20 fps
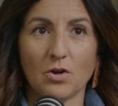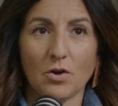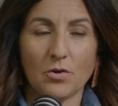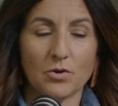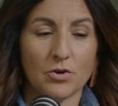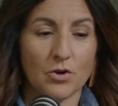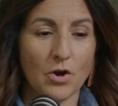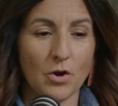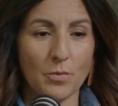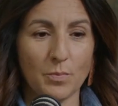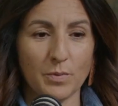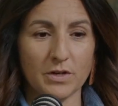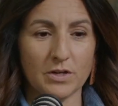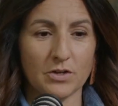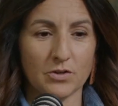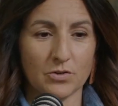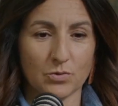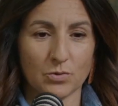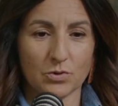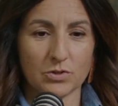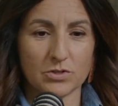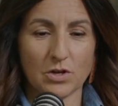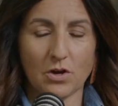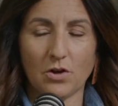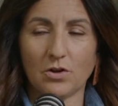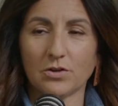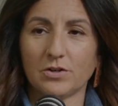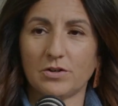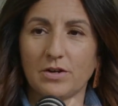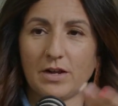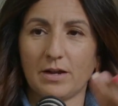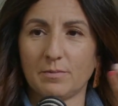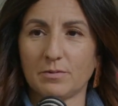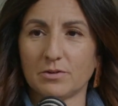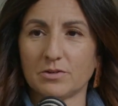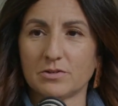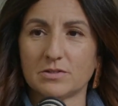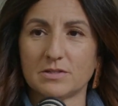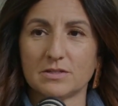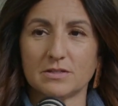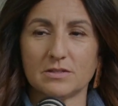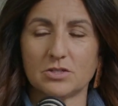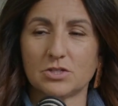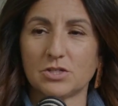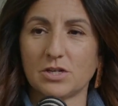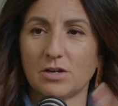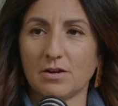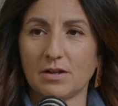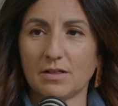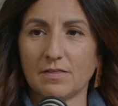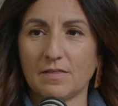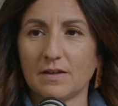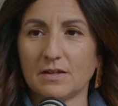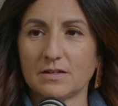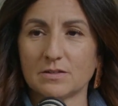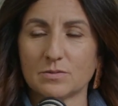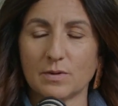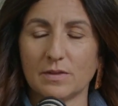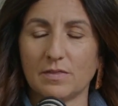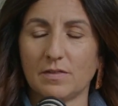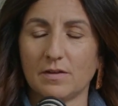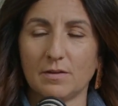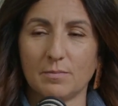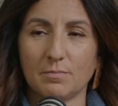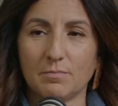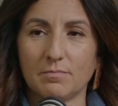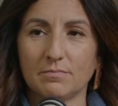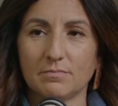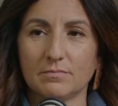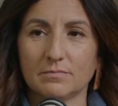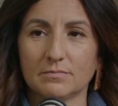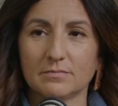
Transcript: are opening your door to all your neighbors, sharing mm-hmm. things with them.